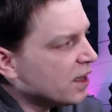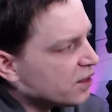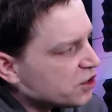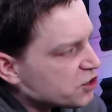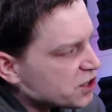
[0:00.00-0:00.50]

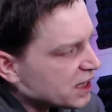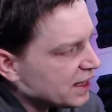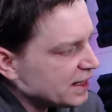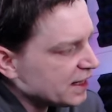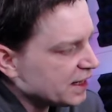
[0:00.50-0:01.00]
that just
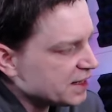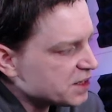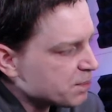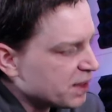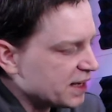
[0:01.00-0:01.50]
click
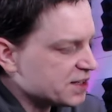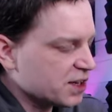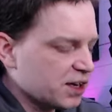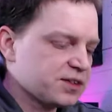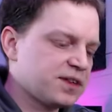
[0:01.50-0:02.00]
into place
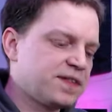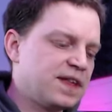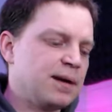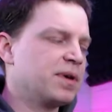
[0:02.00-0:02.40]
onto them.